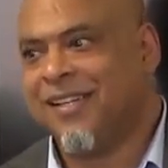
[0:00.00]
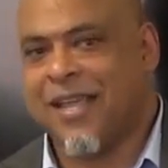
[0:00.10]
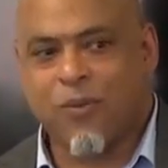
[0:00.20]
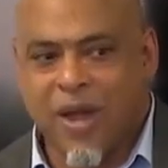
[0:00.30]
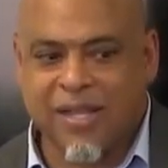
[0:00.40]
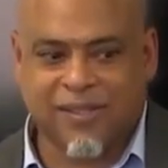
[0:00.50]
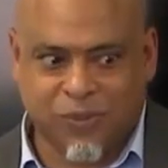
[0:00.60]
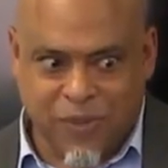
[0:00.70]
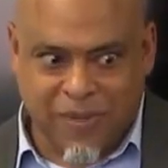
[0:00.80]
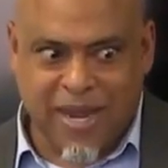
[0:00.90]
Like, why is
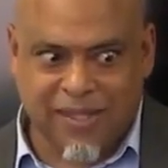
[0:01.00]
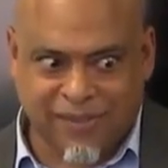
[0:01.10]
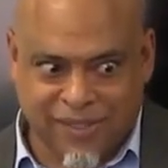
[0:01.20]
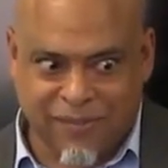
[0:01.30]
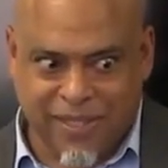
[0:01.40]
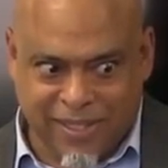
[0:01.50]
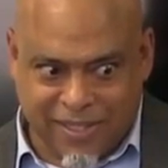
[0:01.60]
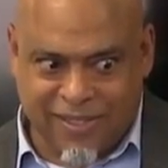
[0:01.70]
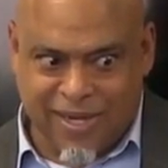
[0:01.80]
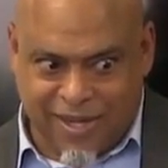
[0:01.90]
this woman asking me
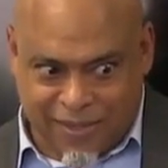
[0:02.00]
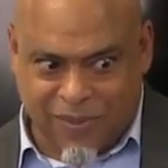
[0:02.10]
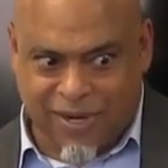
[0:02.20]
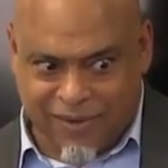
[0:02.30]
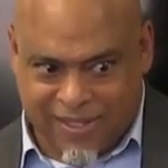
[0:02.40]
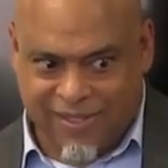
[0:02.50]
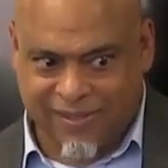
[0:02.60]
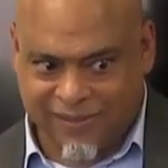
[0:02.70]
in January?